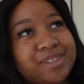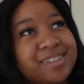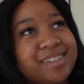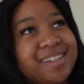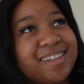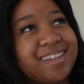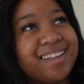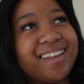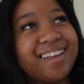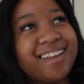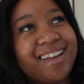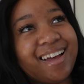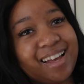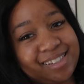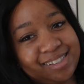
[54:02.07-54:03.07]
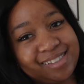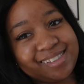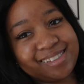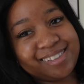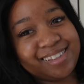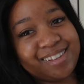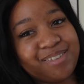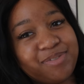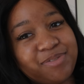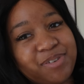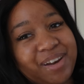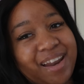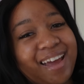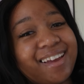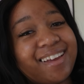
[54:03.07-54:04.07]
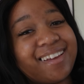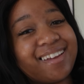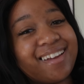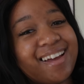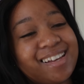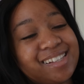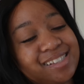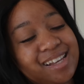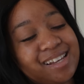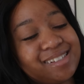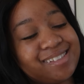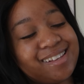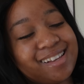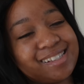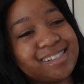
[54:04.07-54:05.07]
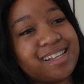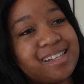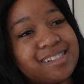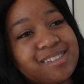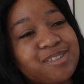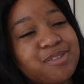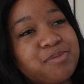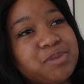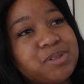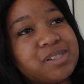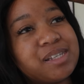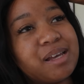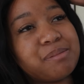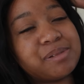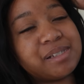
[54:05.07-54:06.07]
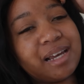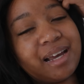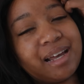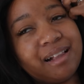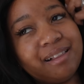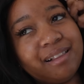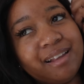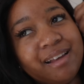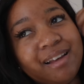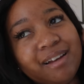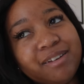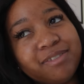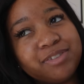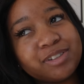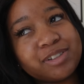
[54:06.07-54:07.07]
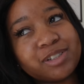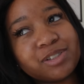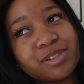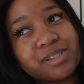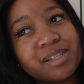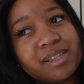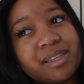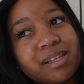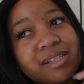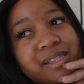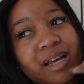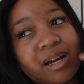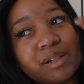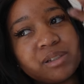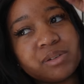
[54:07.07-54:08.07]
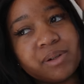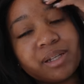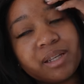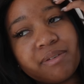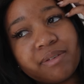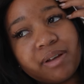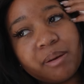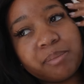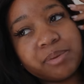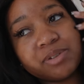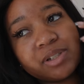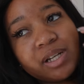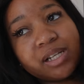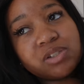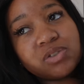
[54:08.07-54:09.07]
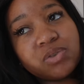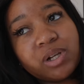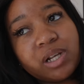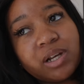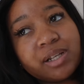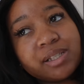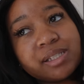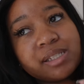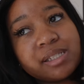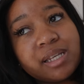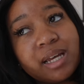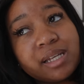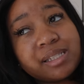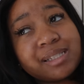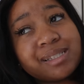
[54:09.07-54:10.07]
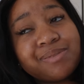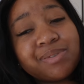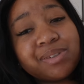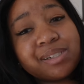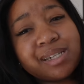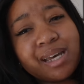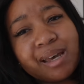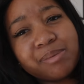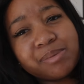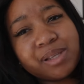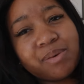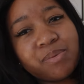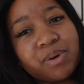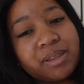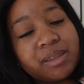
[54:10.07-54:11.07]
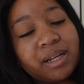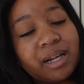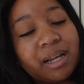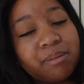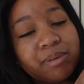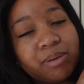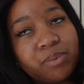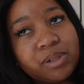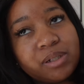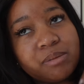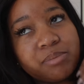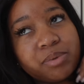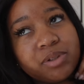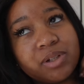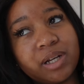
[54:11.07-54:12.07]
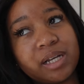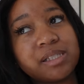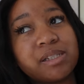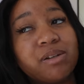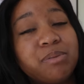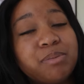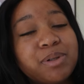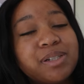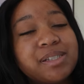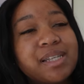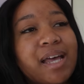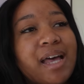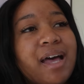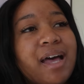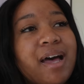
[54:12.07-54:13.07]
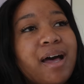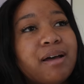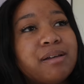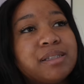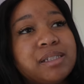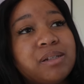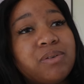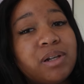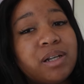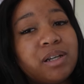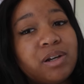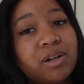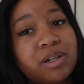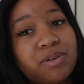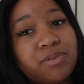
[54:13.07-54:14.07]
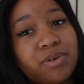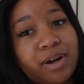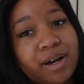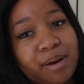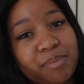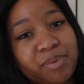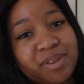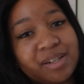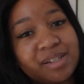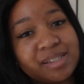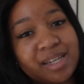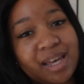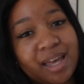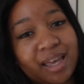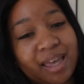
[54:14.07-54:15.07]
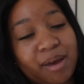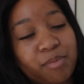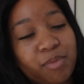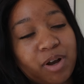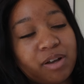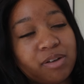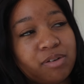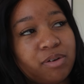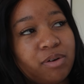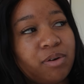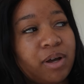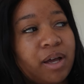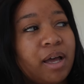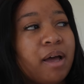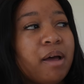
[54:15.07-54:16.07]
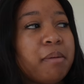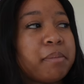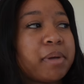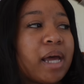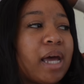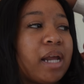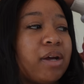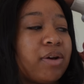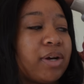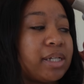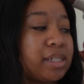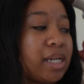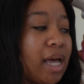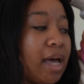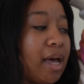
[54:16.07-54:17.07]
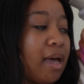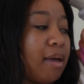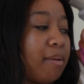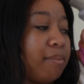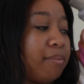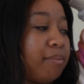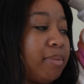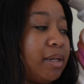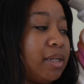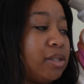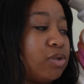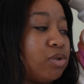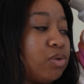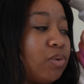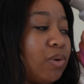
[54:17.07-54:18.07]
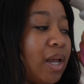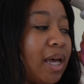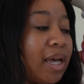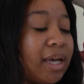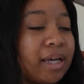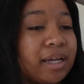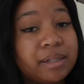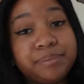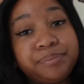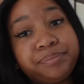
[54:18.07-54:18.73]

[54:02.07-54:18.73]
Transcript: see us, like us, you know, most times like I'll filter certain things out, whatever, but you guys really got to see us, except for the times that we're at the club that we didn't bring you guys along, because I was definitely not going to rock up with an entire camera, you know. But I had a great time. Please do like